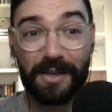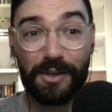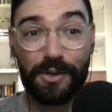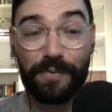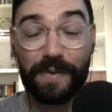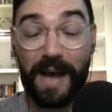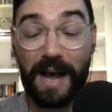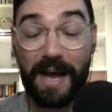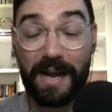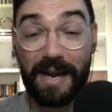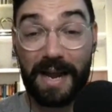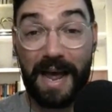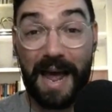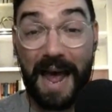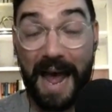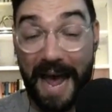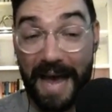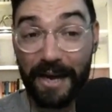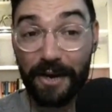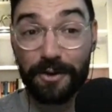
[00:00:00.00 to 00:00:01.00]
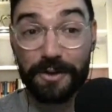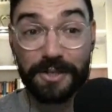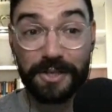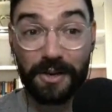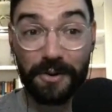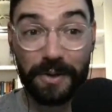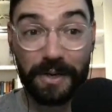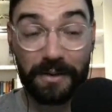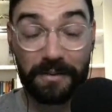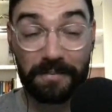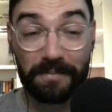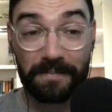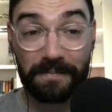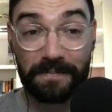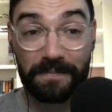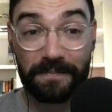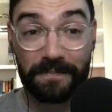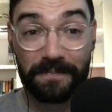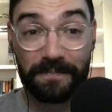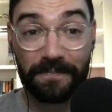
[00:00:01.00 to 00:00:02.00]
You've got at Arizona,
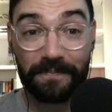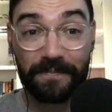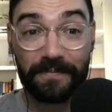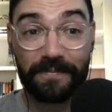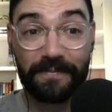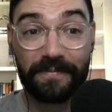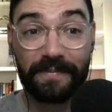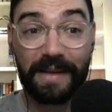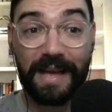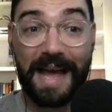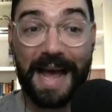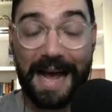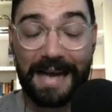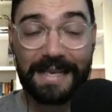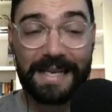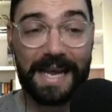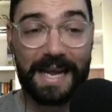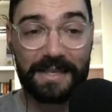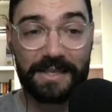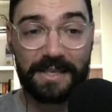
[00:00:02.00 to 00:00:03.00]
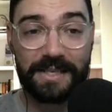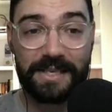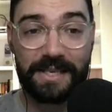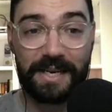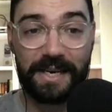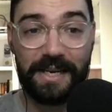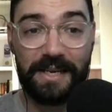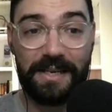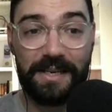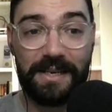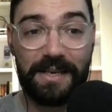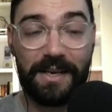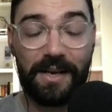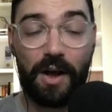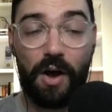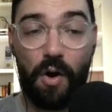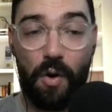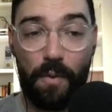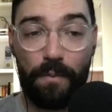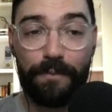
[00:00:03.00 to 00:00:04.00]
at Kansas City,
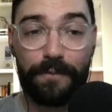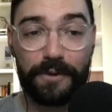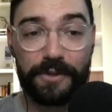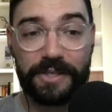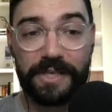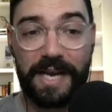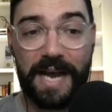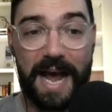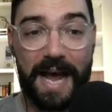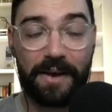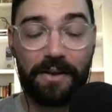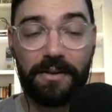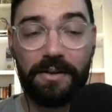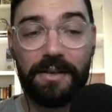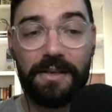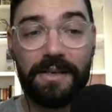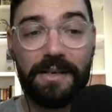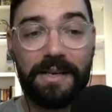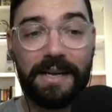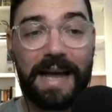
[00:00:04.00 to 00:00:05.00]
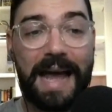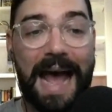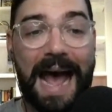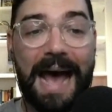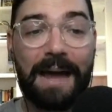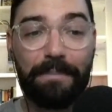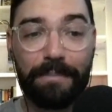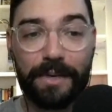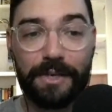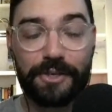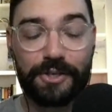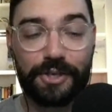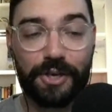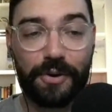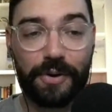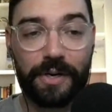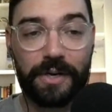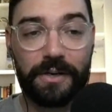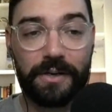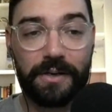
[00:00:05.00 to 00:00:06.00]
home for Seattle, at
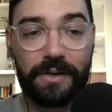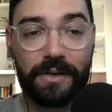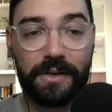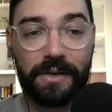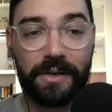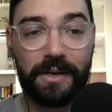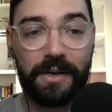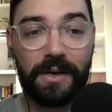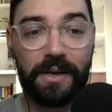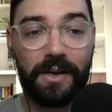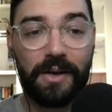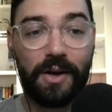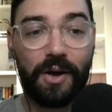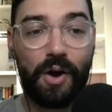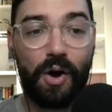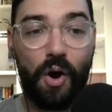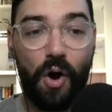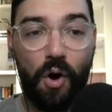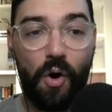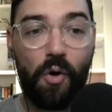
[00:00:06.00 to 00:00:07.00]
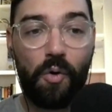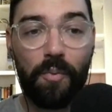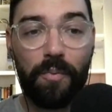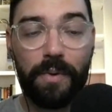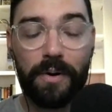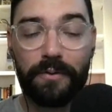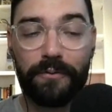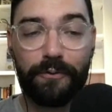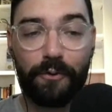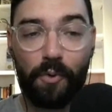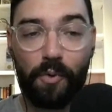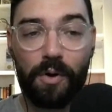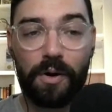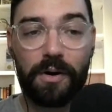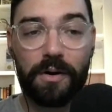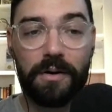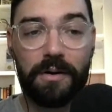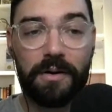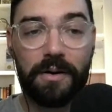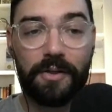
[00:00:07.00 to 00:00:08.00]
Minnesota, home
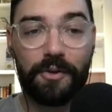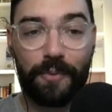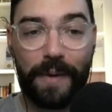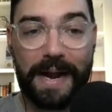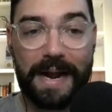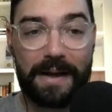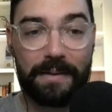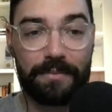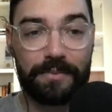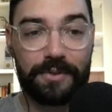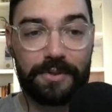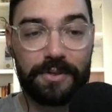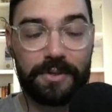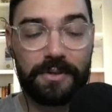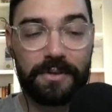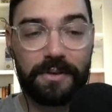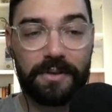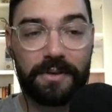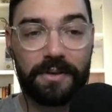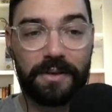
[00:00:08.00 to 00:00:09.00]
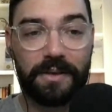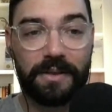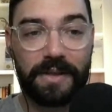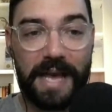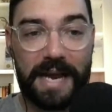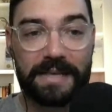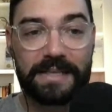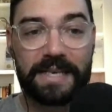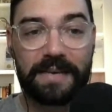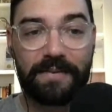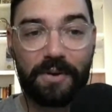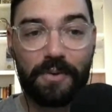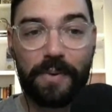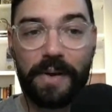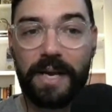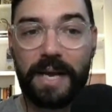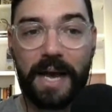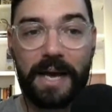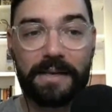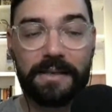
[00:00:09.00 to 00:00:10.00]
for the Rams, Thanksgiving
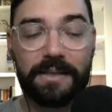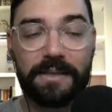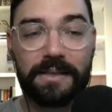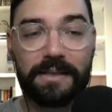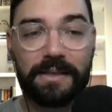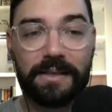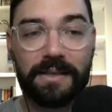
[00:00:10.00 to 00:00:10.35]
weekend,